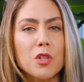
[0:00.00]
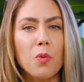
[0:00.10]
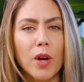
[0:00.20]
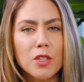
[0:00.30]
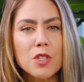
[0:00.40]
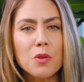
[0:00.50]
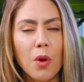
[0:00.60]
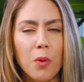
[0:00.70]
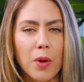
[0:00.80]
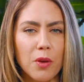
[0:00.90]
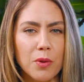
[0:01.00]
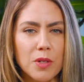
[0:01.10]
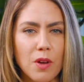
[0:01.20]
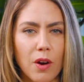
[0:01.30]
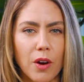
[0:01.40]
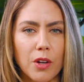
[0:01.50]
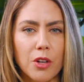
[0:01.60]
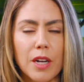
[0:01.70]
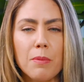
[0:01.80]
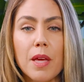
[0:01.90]
so once you know what yours are,
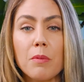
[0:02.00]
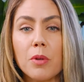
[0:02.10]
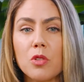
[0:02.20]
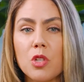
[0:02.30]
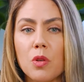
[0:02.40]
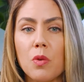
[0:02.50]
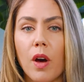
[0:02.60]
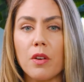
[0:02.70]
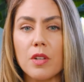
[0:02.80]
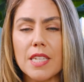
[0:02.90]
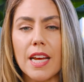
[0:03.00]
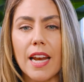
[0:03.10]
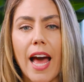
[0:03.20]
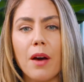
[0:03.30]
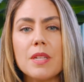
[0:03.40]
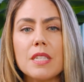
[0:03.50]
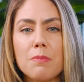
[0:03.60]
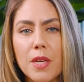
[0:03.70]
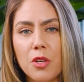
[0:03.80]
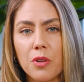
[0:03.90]
you're going to be able to understand how to
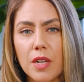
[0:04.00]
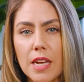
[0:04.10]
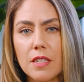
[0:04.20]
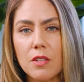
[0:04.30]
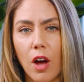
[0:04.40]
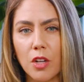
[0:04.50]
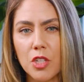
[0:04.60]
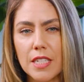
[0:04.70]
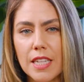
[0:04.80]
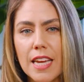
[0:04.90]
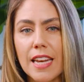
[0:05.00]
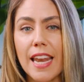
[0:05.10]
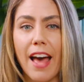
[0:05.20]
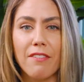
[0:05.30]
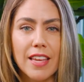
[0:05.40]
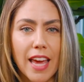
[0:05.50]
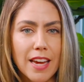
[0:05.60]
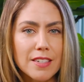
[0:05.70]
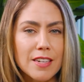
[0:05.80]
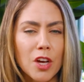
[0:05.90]
speak your needs consciously and
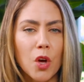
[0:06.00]
navigate